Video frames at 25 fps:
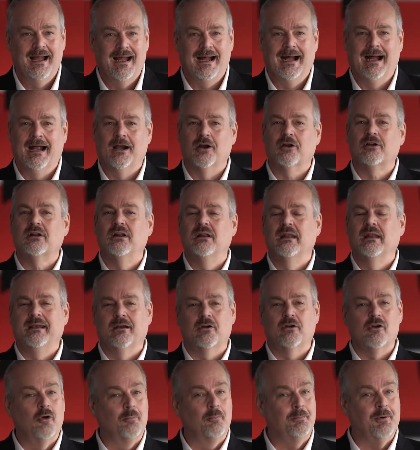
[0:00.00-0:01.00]
Our
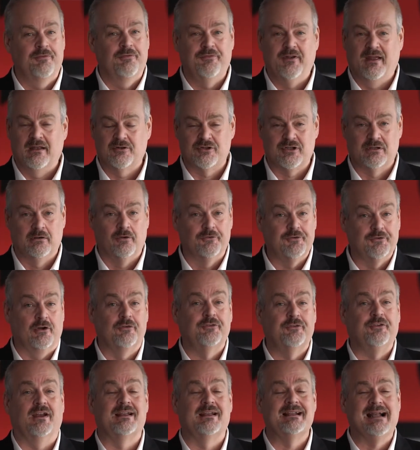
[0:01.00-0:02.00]
clinical professionals, our
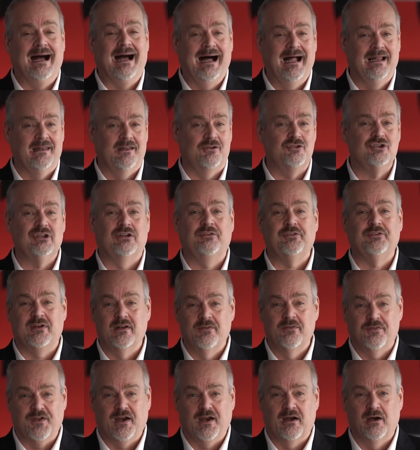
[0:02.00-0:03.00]
psychologists
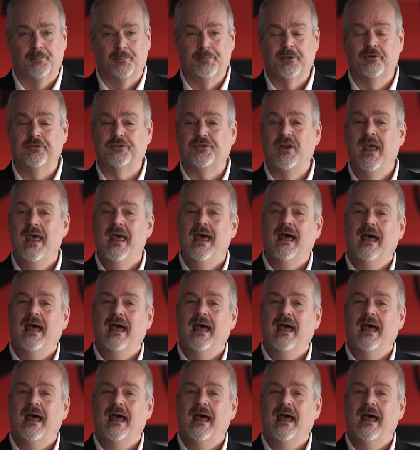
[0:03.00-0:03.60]
and therapists,